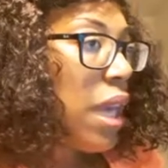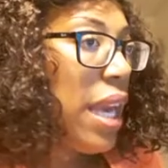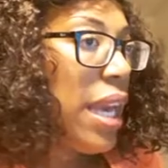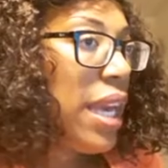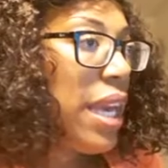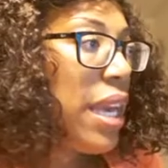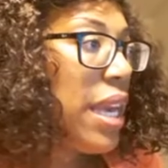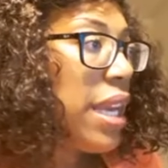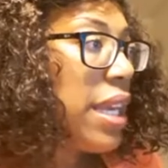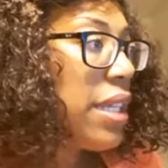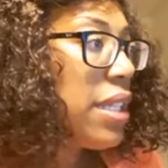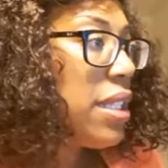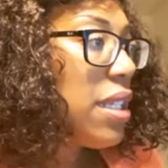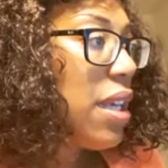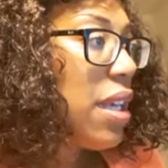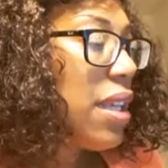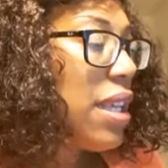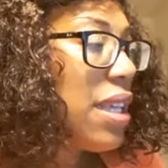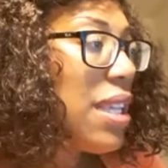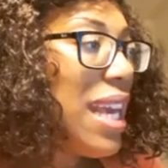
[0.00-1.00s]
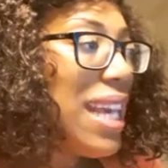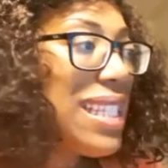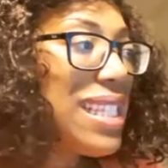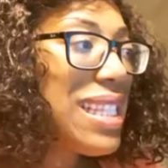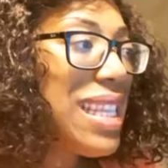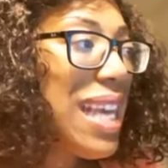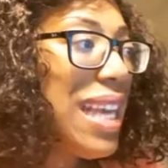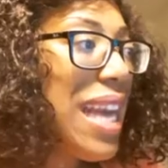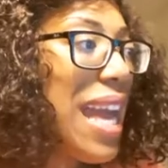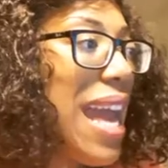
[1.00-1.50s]
And the next
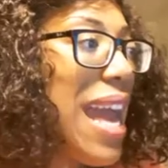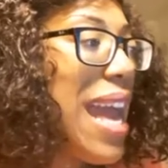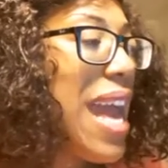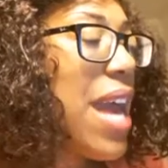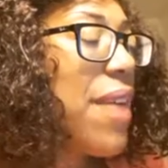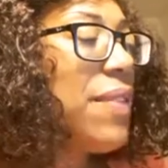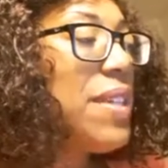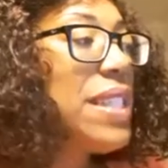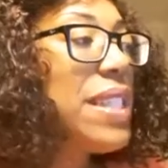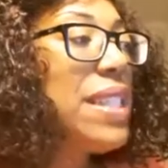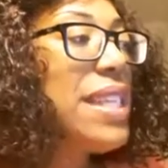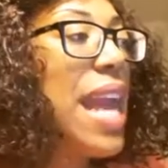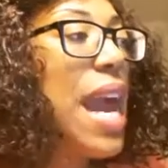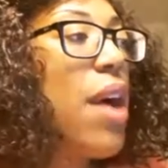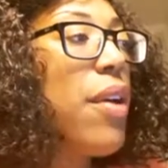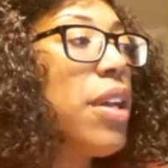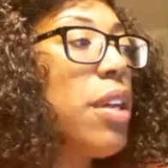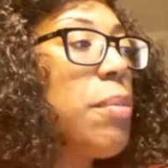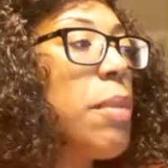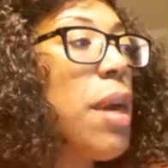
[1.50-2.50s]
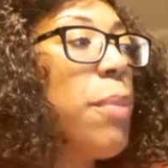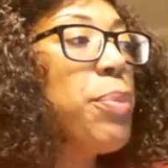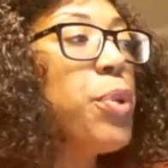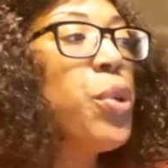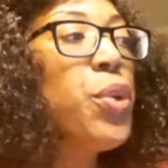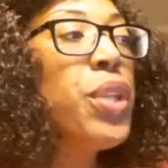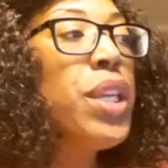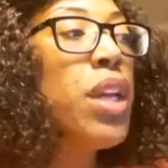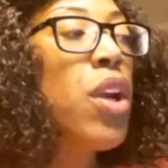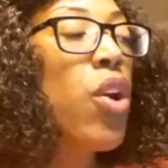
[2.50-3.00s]
thing I have is doubting my
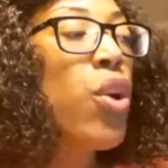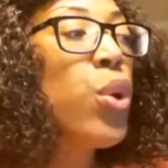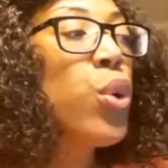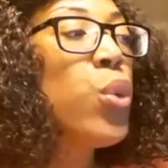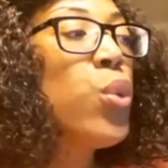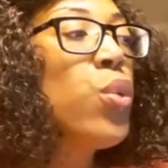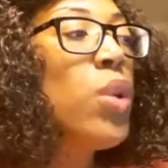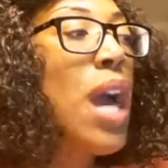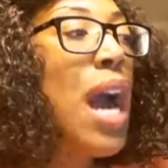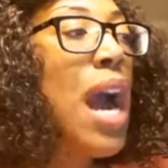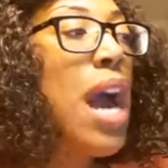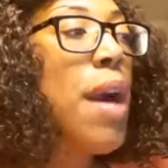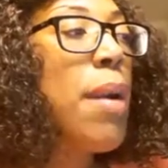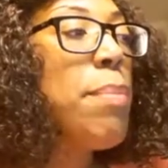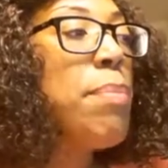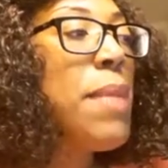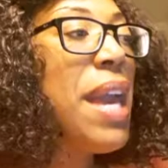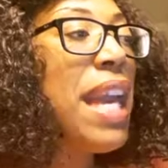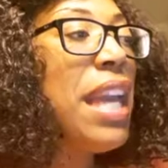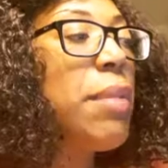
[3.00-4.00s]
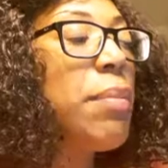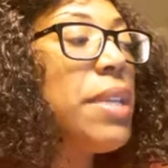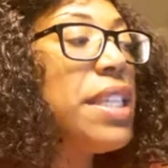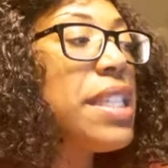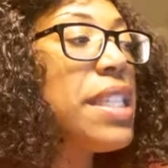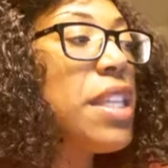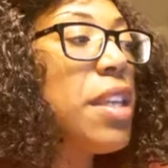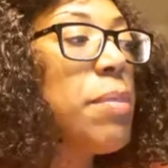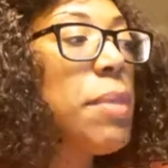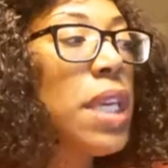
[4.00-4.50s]
beauty or who God made me
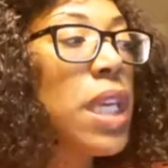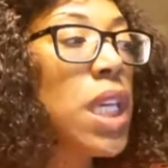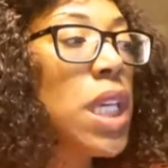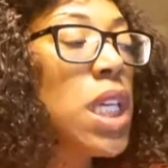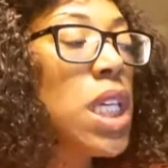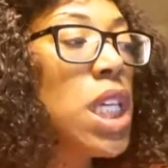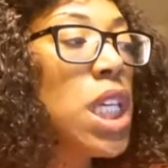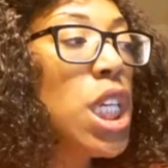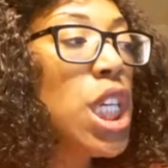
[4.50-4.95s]
to be.